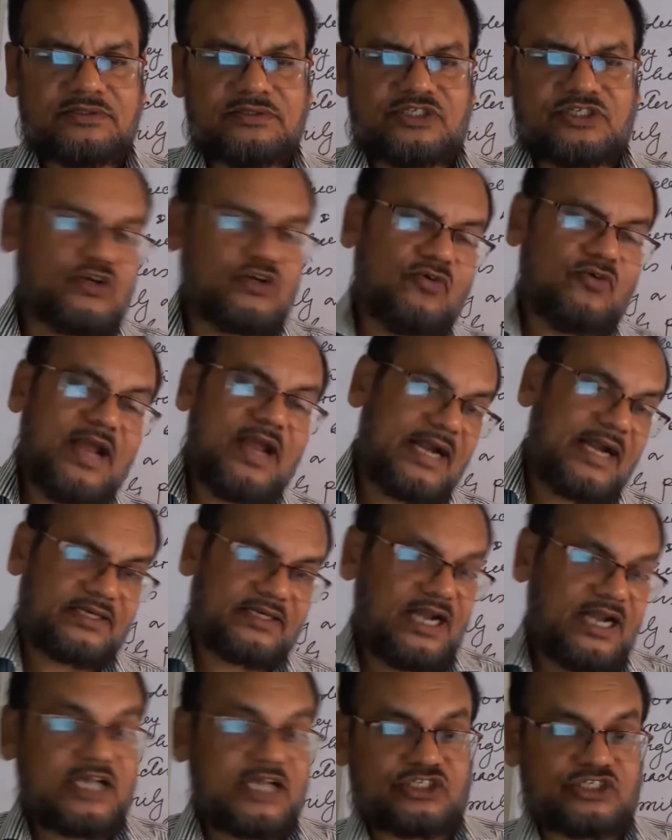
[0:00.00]
So
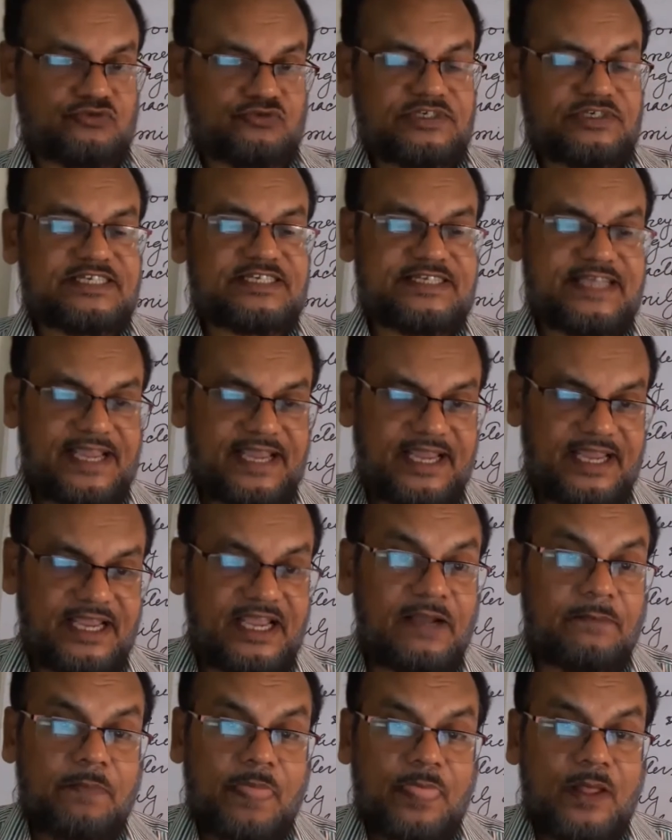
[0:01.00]
at last we
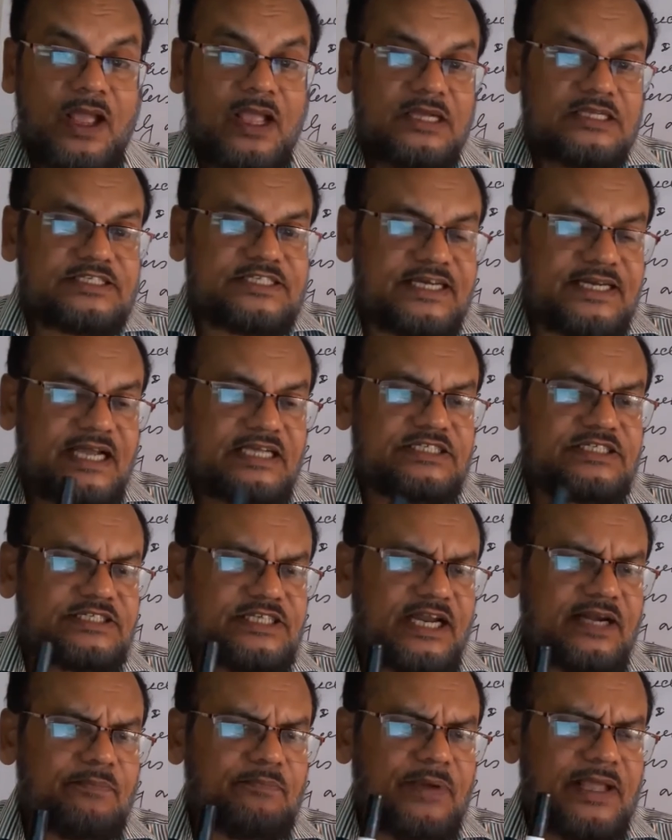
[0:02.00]
say Jane
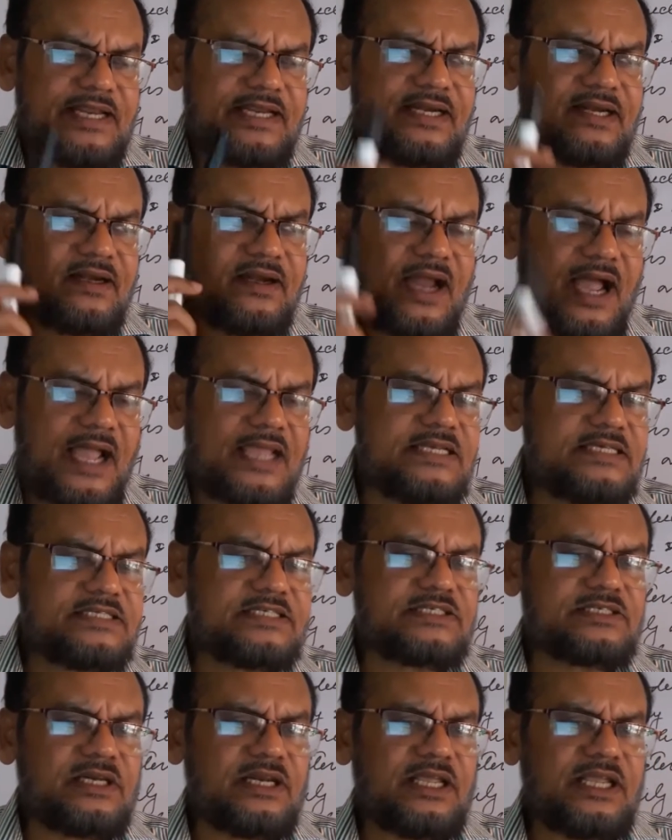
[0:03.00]
Austen very
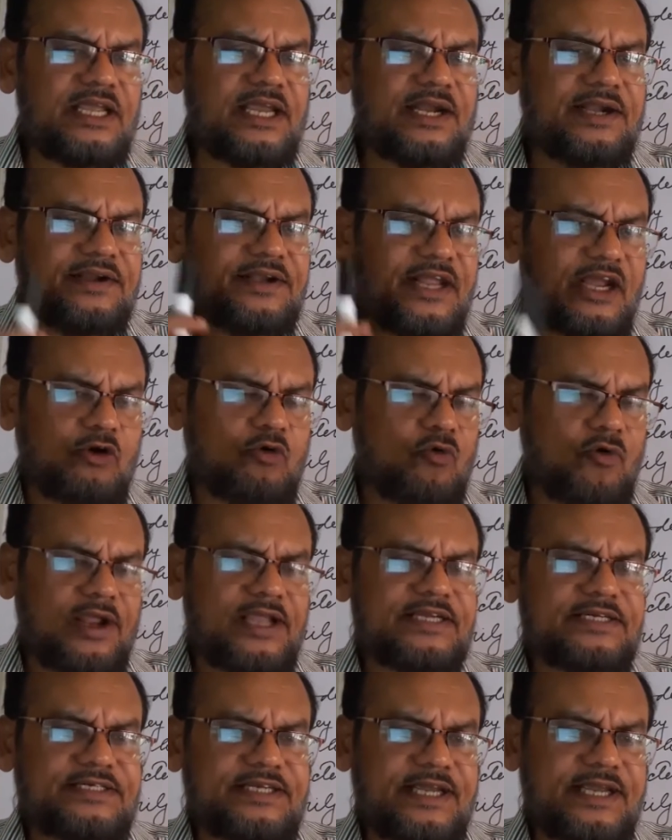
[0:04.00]
nicely
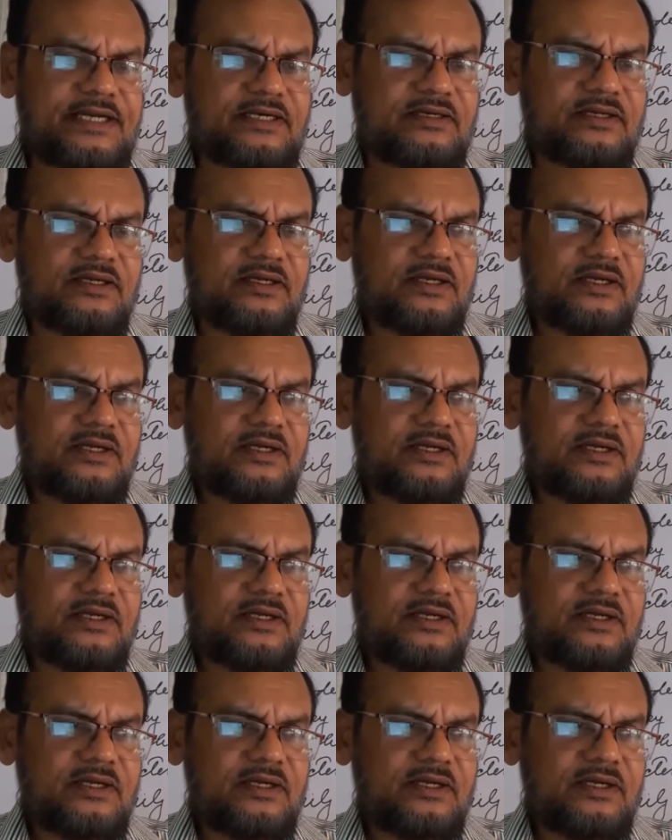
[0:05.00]
decorated,